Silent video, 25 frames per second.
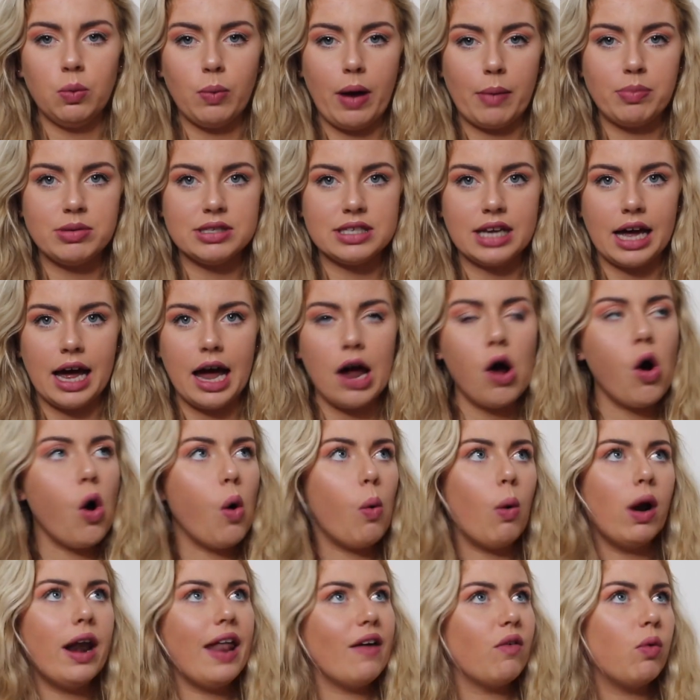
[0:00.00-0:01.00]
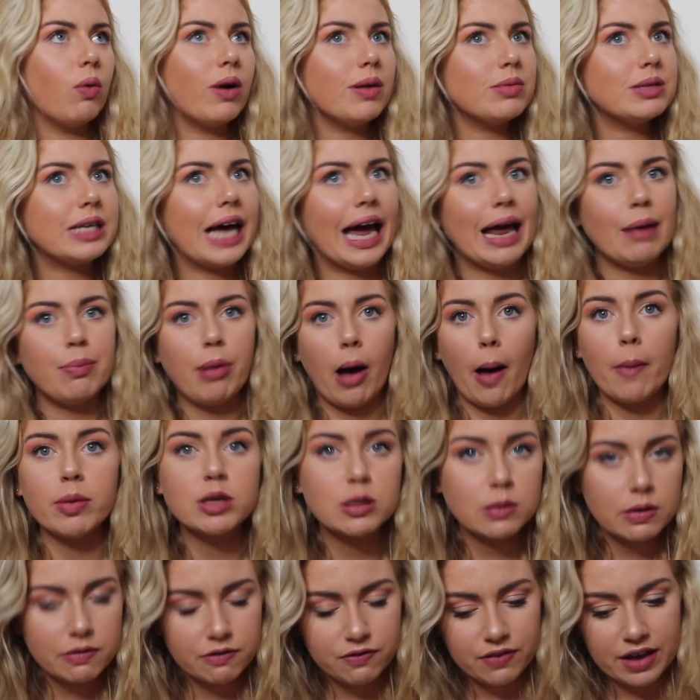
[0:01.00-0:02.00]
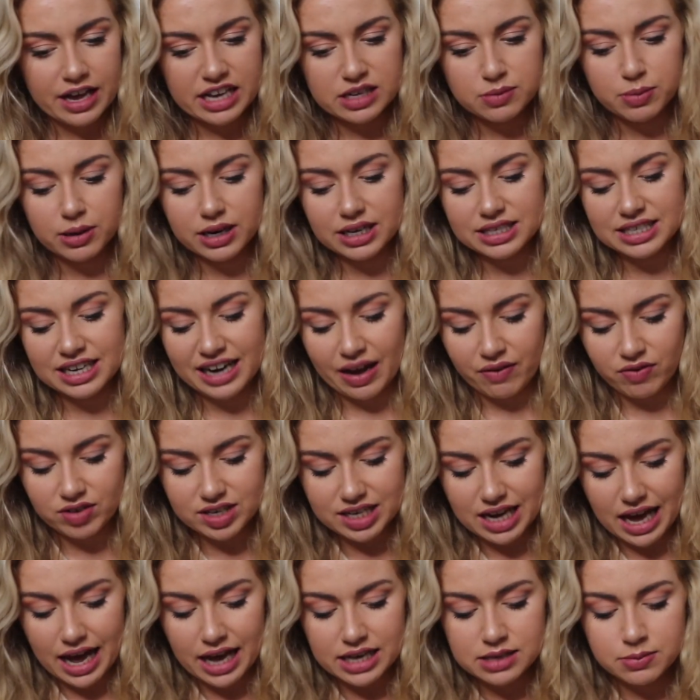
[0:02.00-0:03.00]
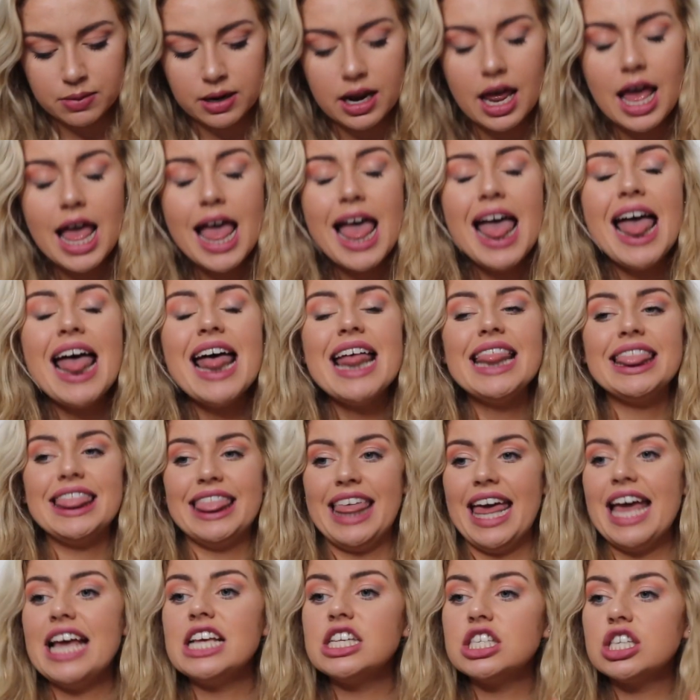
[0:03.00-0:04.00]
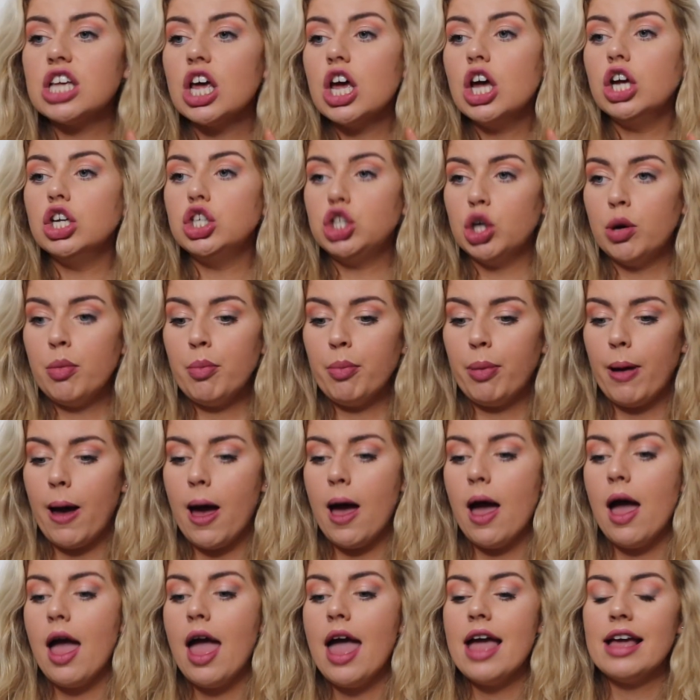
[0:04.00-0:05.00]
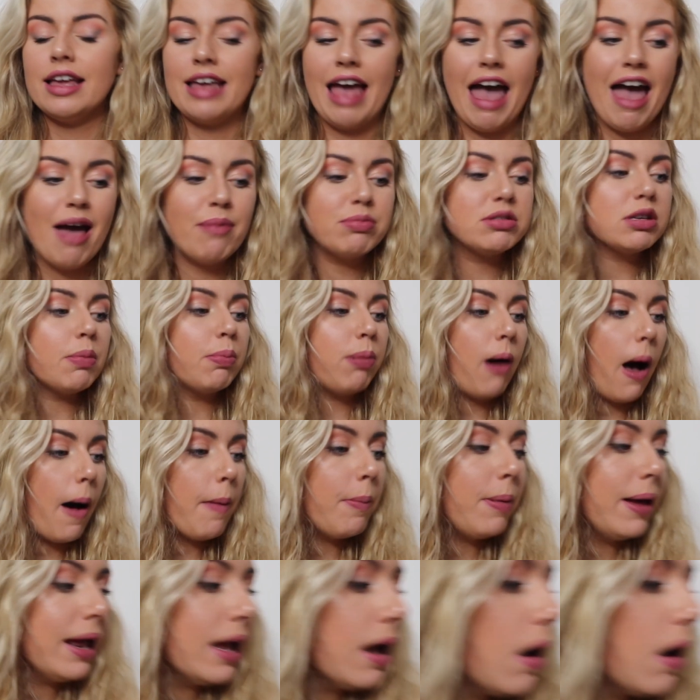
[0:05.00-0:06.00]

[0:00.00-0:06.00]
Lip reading: website or whatever website, it pops up on Facebook as an advertisement. This jumper kept popping